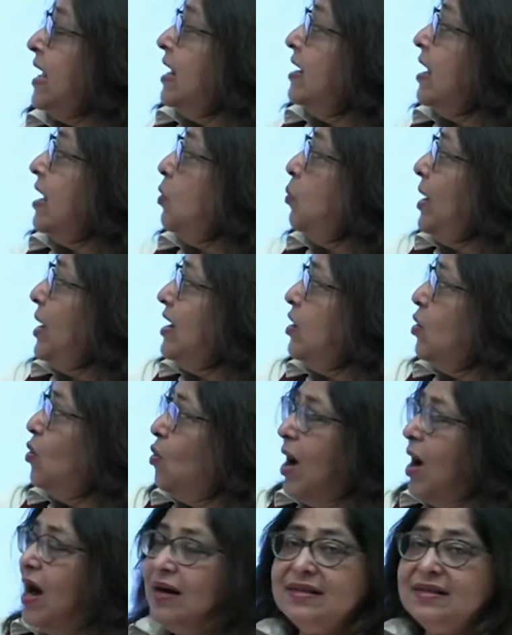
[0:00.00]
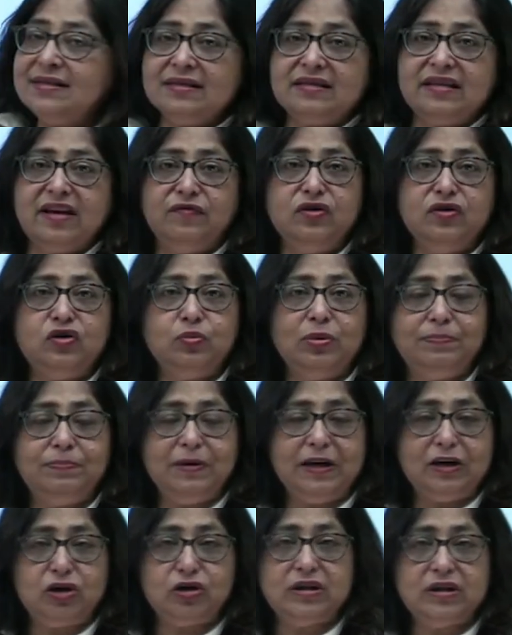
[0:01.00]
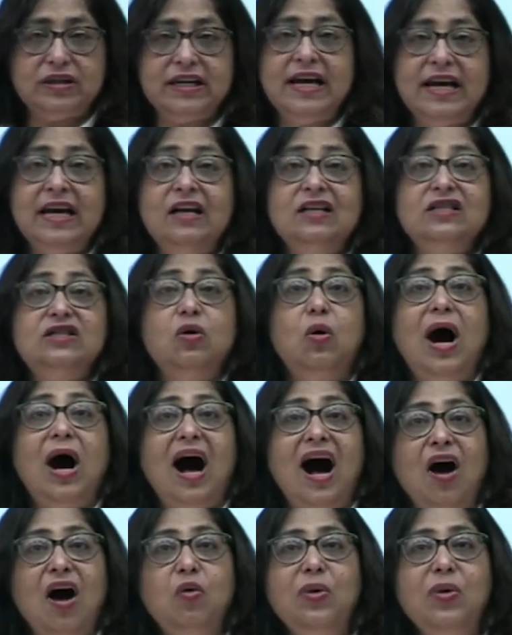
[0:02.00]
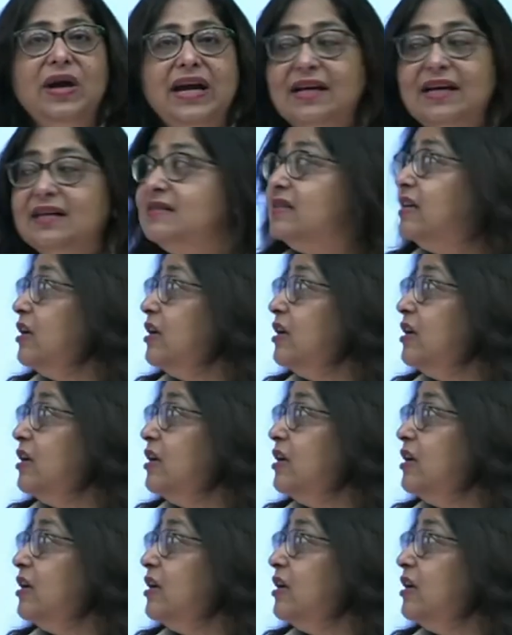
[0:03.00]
Now, when ORS is given to a patient, so how is